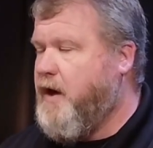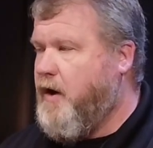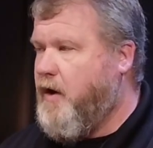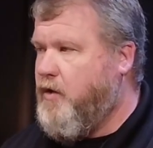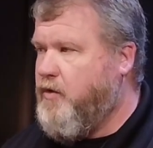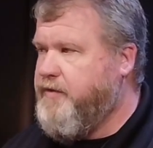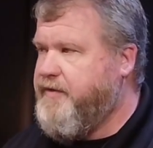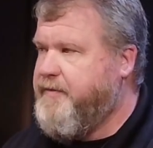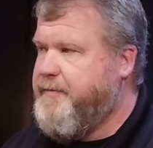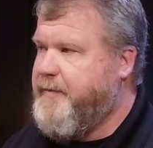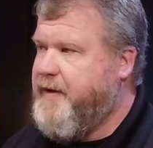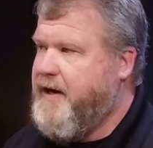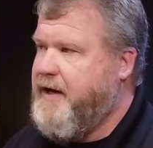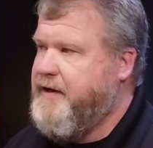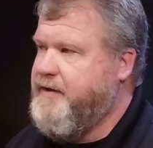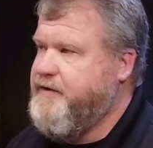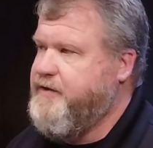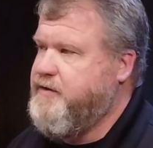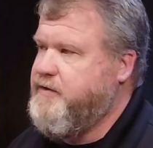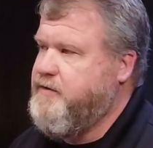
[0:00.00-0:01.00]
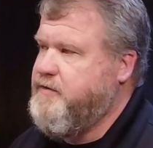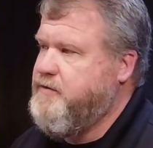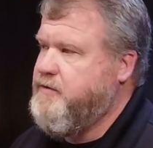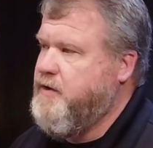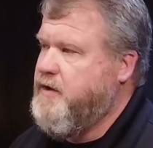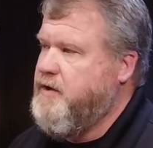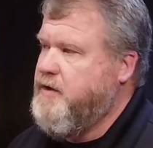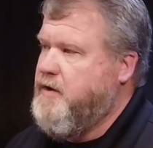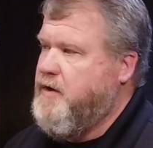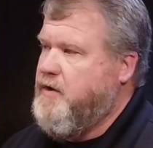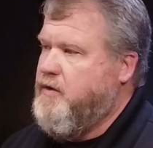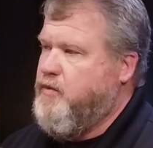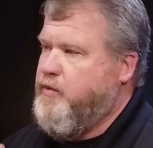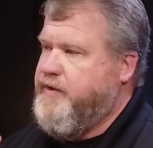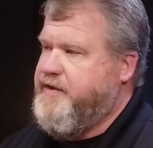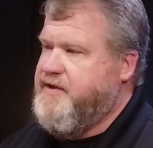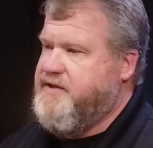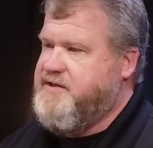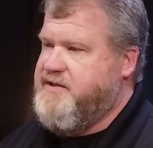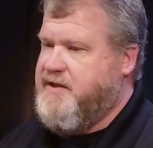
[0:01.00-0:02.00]
on the Bayou
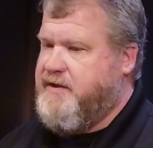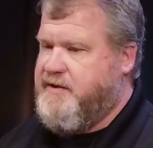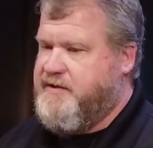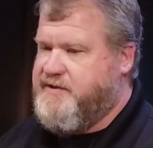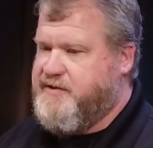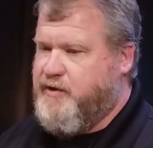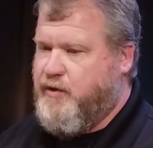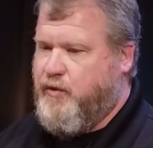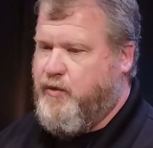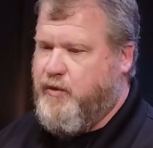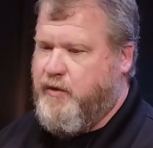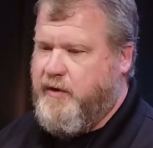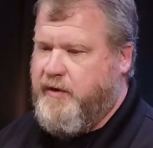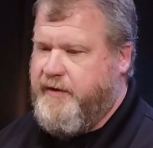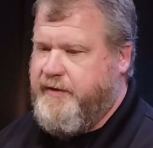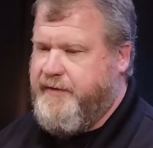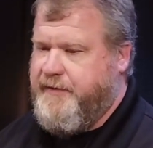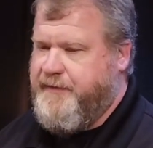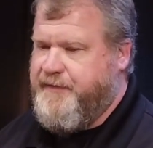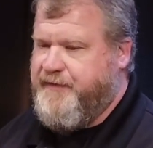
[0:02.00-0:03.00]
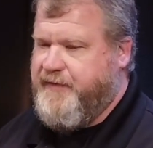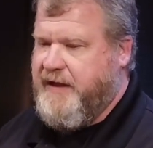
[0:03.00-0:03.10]
with a tennis court.